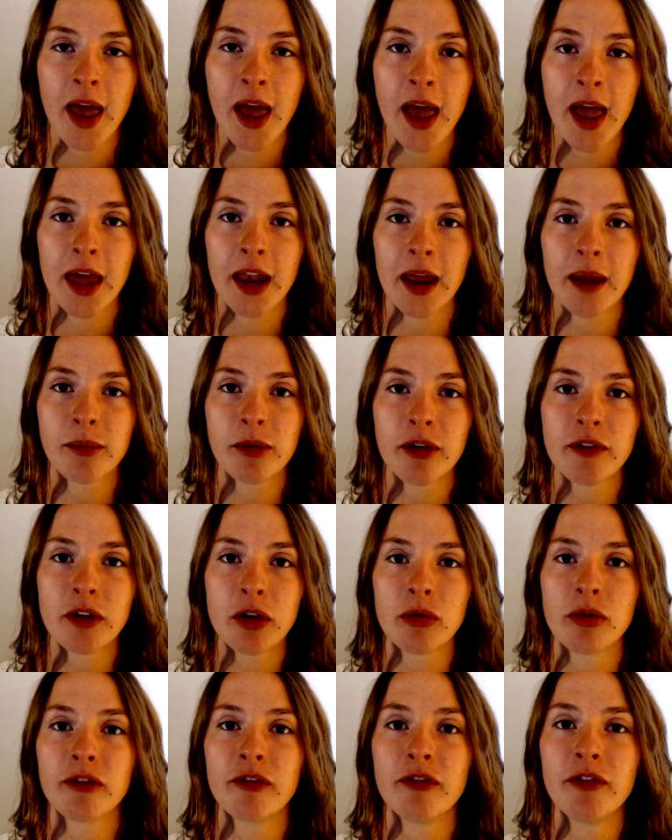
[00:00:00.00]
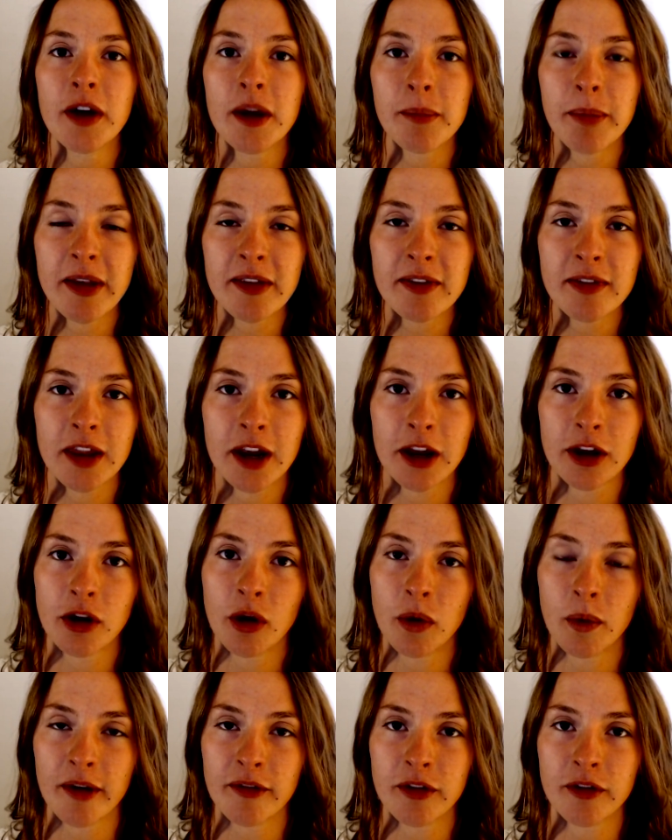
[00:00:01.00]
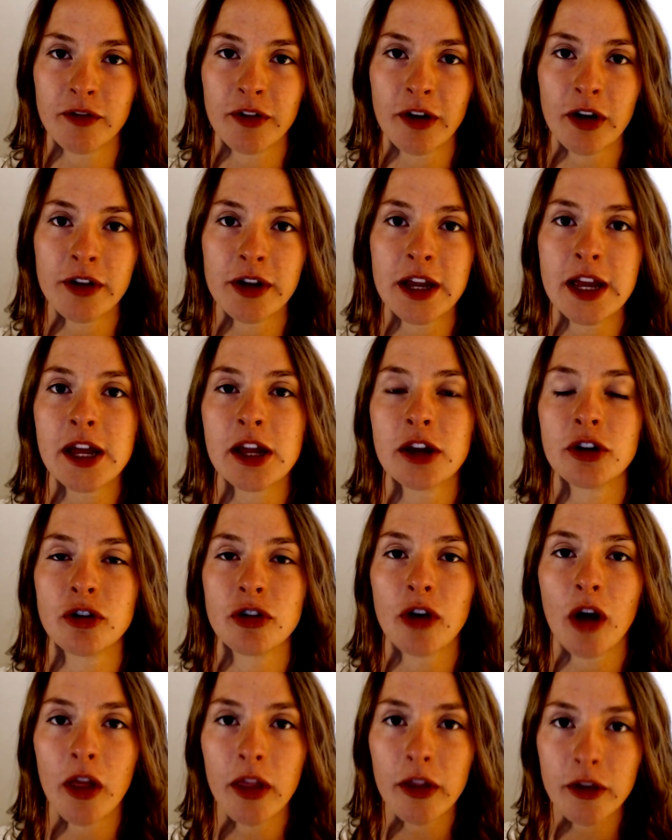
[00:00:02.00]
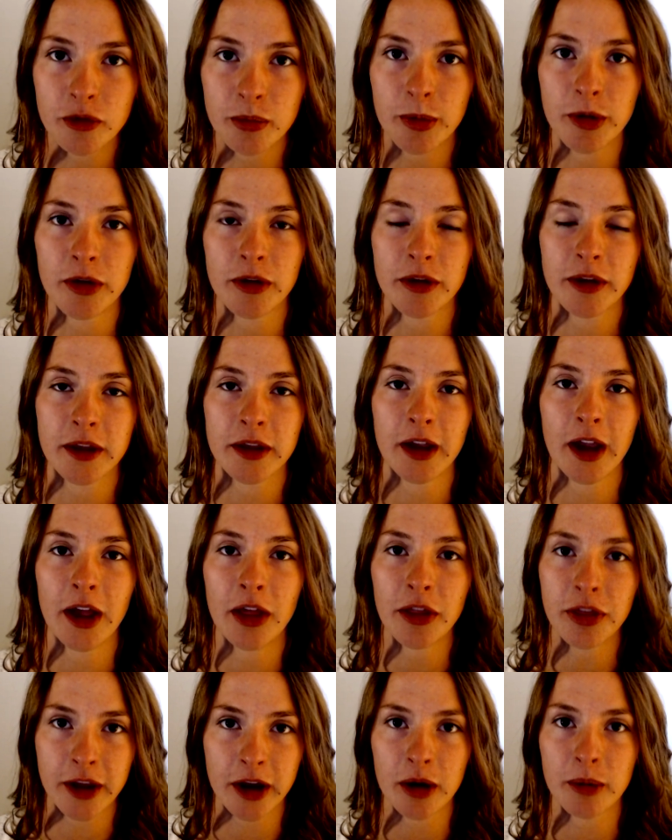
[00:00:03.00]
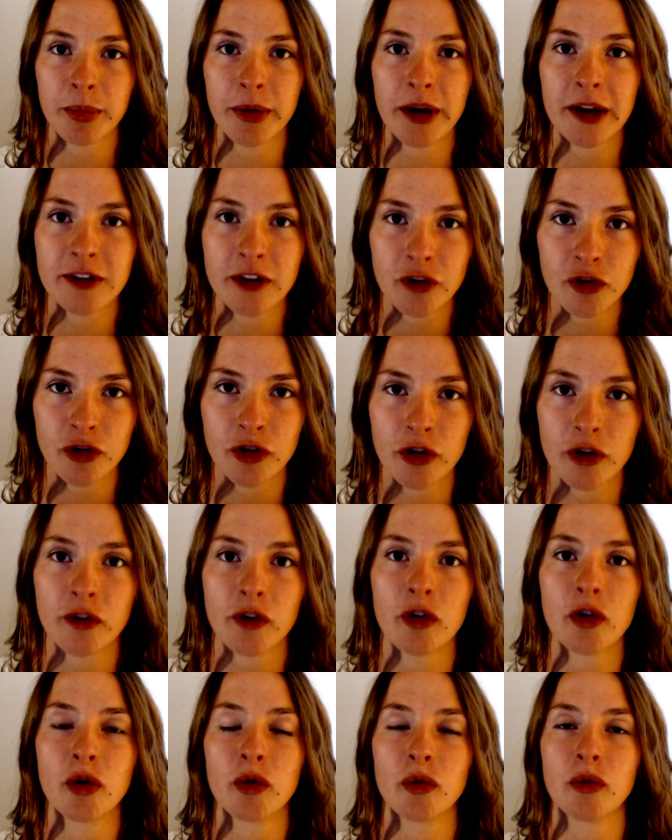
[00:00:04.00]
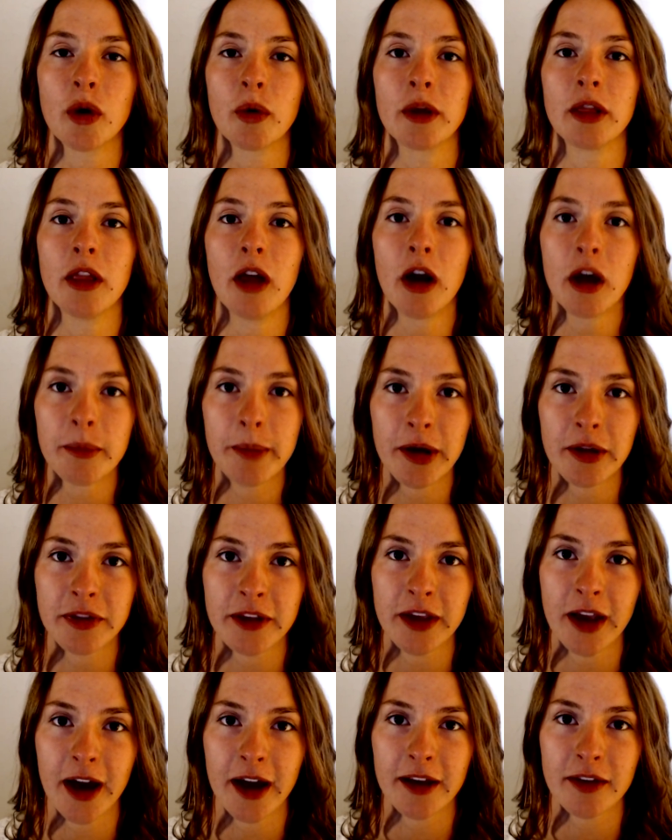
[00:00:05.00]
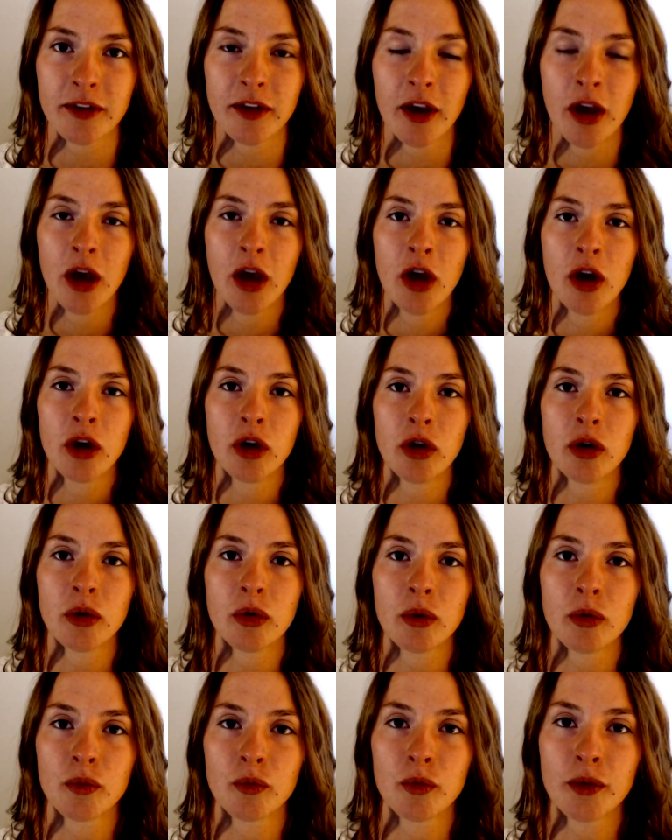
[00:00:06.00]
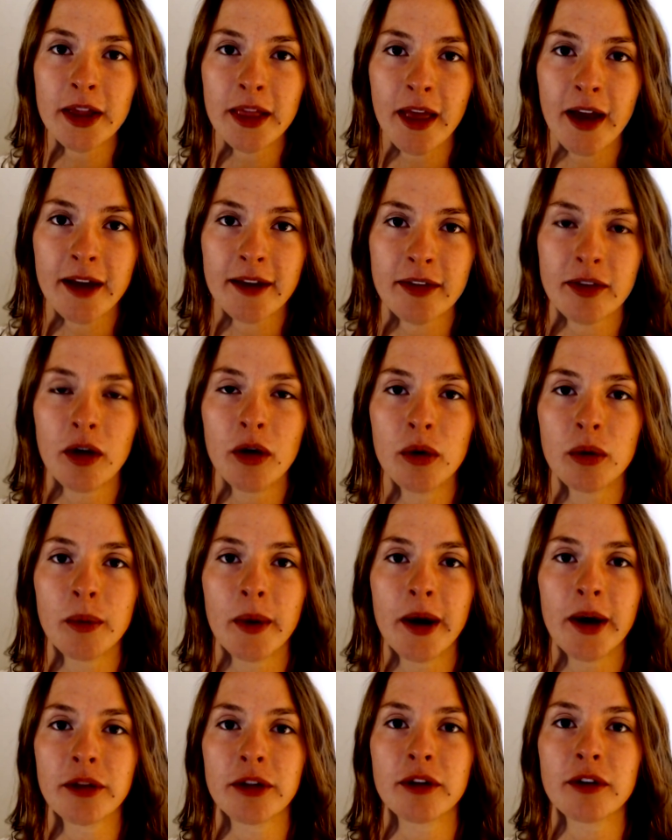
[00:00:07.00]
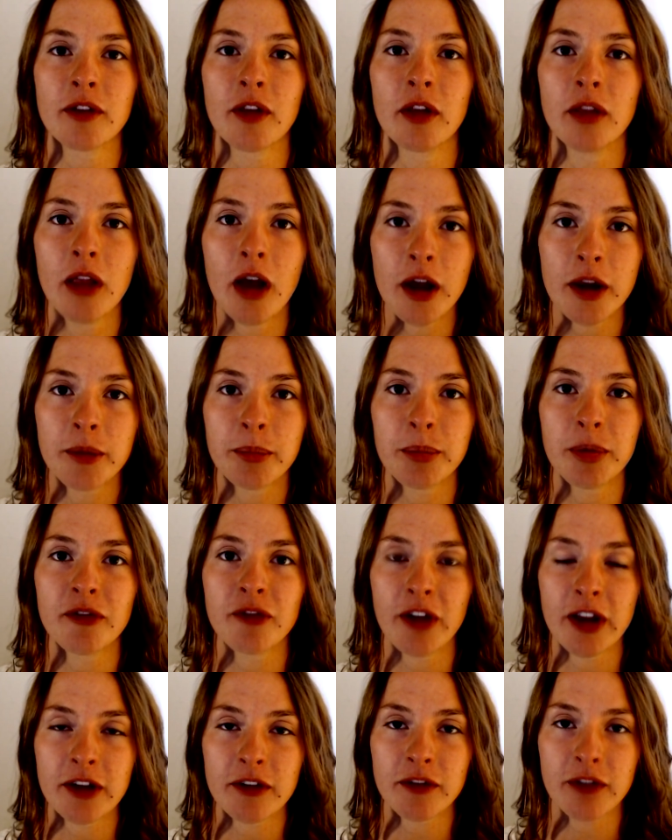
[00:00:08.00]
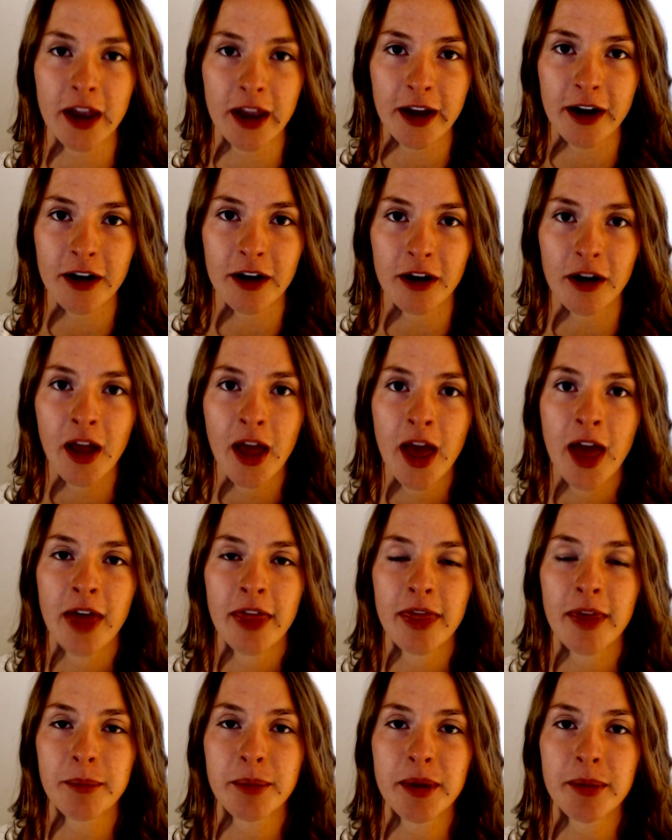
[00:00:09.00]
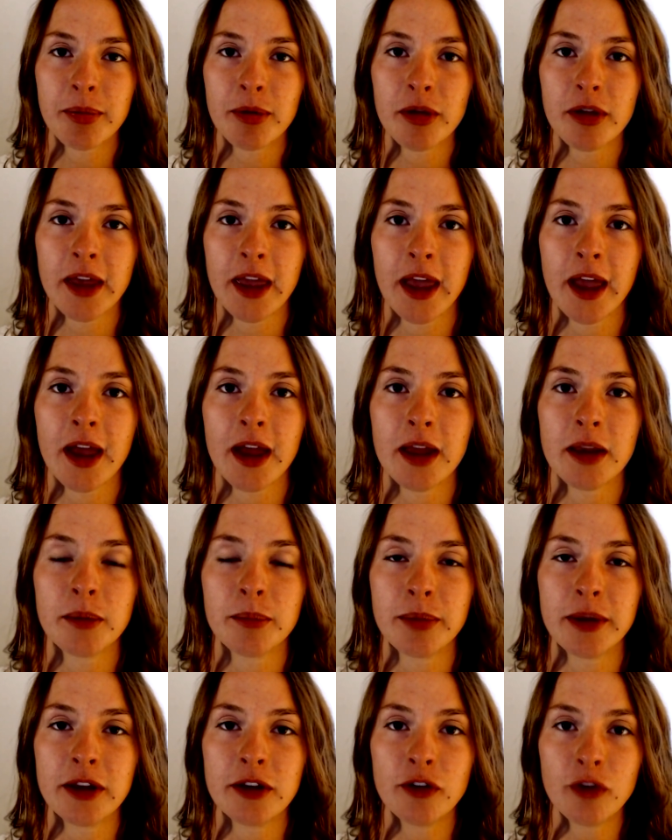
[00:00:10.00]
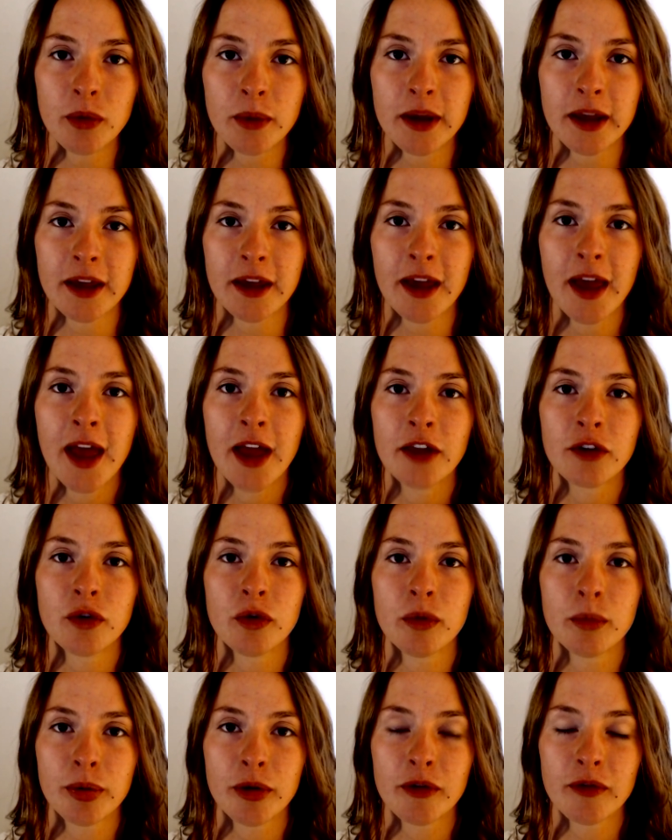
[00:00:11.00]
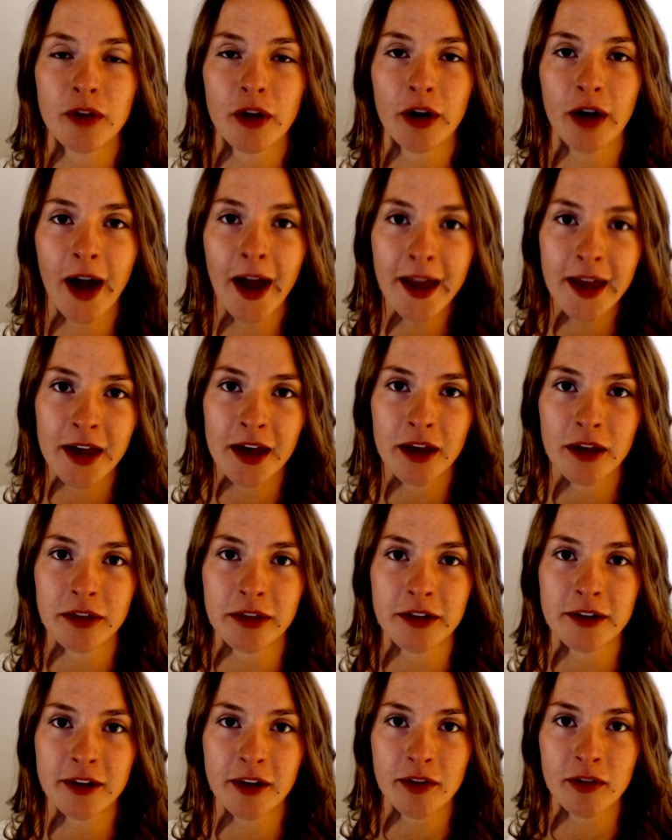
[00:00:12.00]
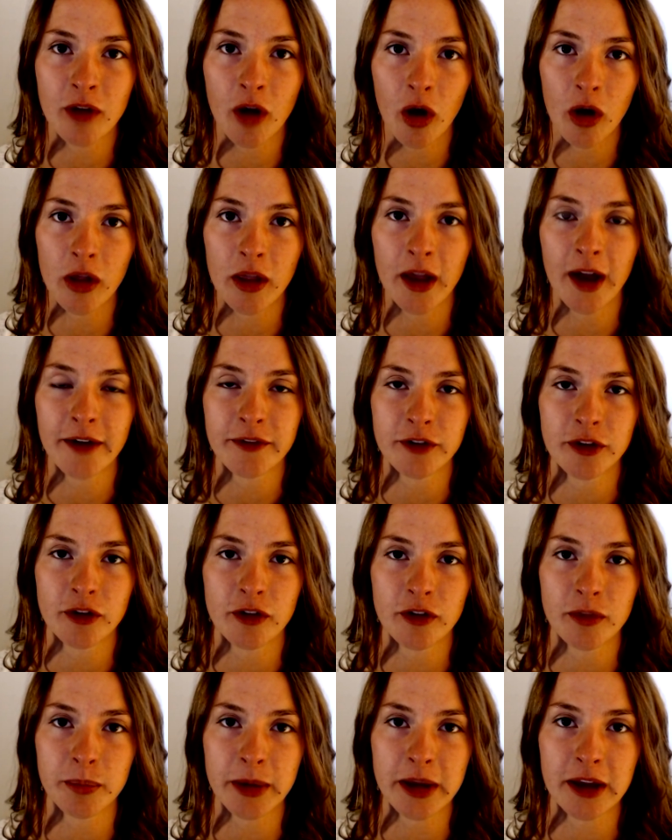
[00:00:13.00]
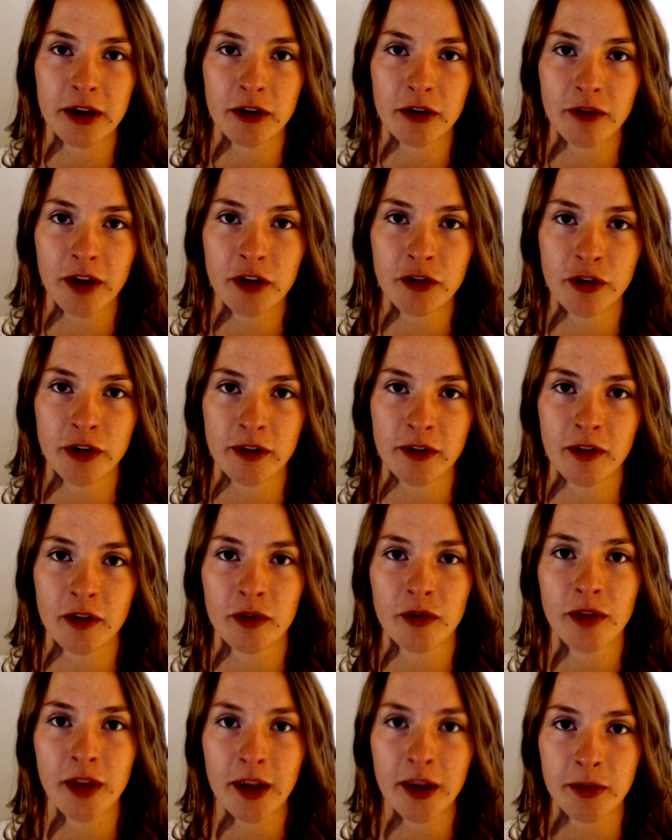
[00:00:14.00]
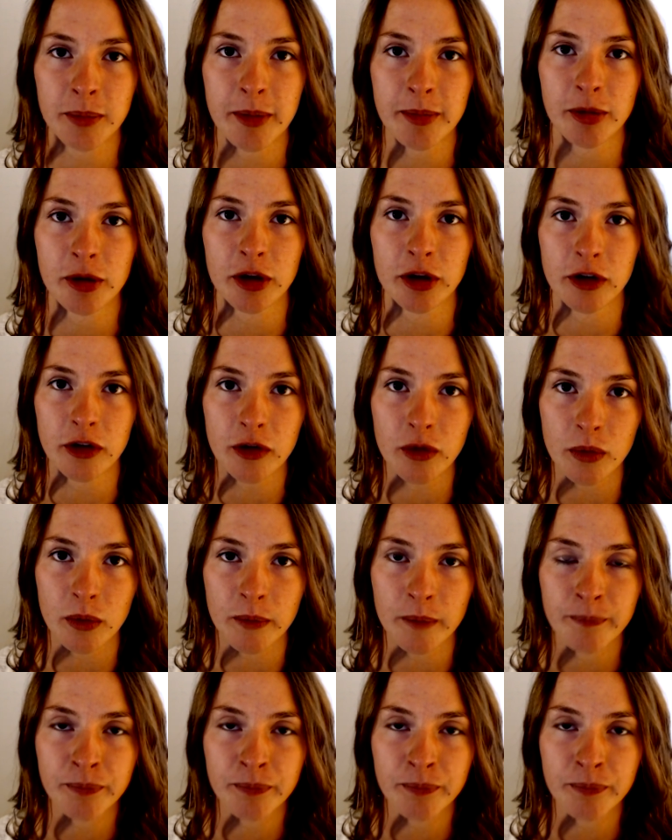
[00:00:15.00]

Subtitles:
And I'm giving you the very best that I know of. Very knowledgeable healthcare practitioners who know a lot about the eyes, who realize, oh wow, there's a lot of preventive care that people can be doing to improve their eye health. It doesn't all have to just be interventions. There's things people can do.